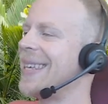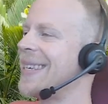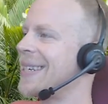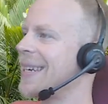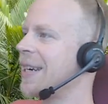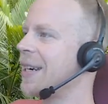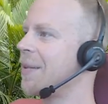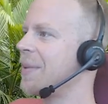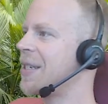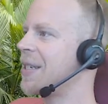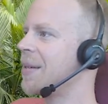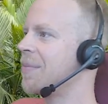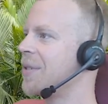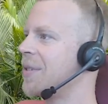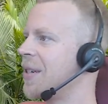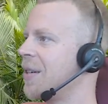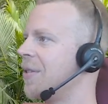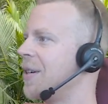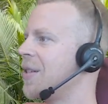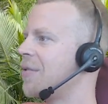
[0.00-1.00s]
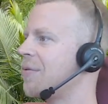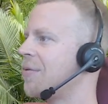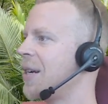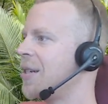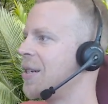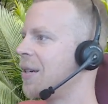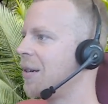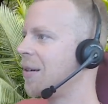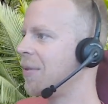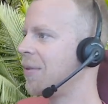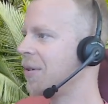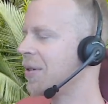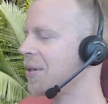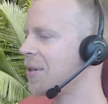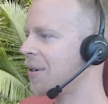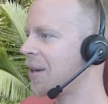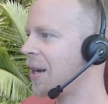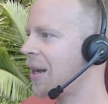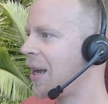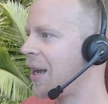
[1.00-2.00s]
that's going to be some serious racing. We're
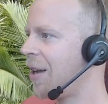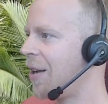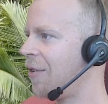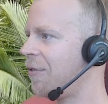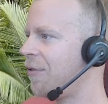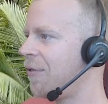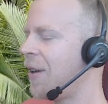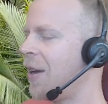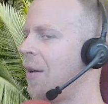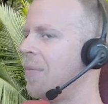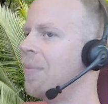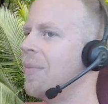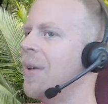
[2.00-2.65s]
also going to have